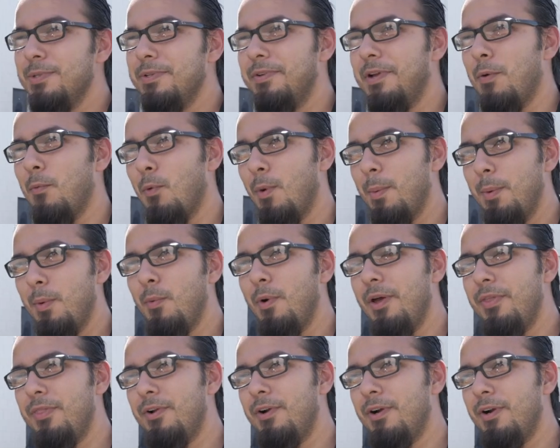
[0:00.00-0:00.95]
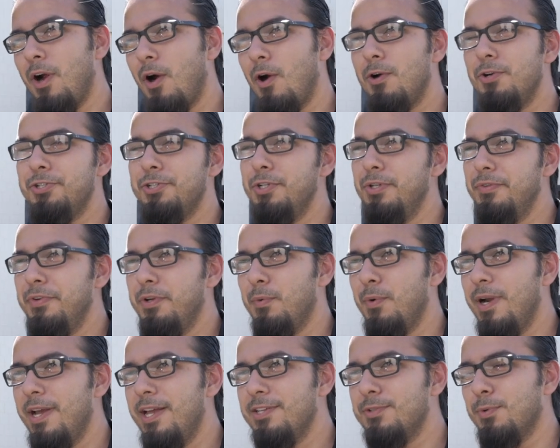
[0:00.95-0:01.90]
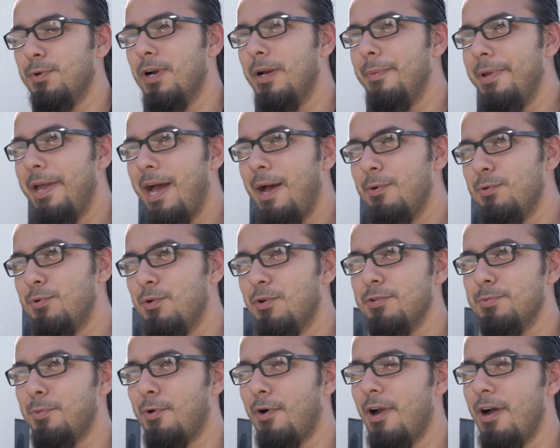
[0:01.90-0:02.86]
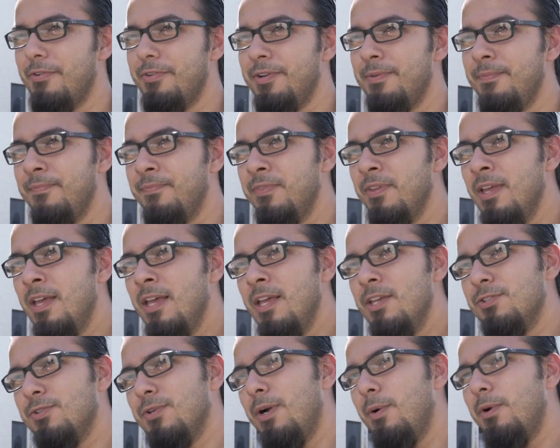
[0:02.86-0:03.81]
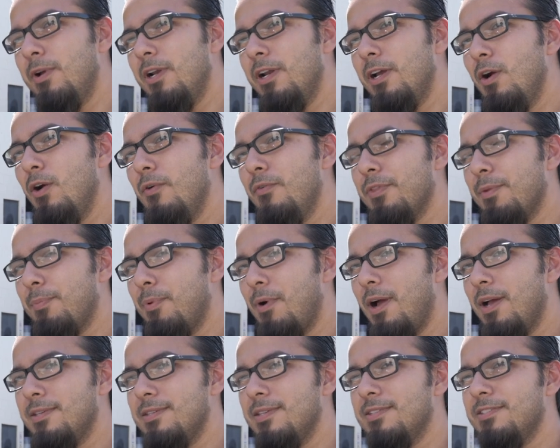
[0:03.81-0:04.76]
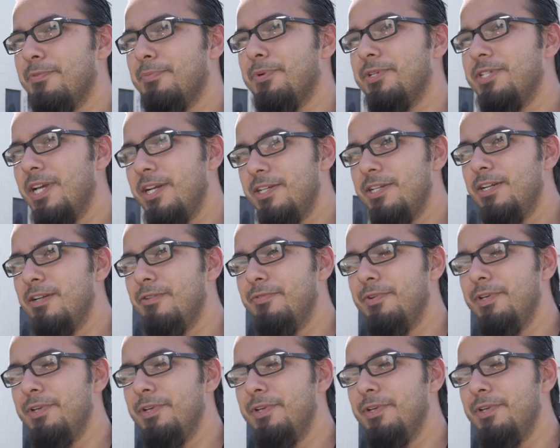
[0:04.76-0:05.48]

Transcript: we've got warmer weather, harsher UV rays, we're gonna be outdoors more often. So now we're gonna go over the process of protecting your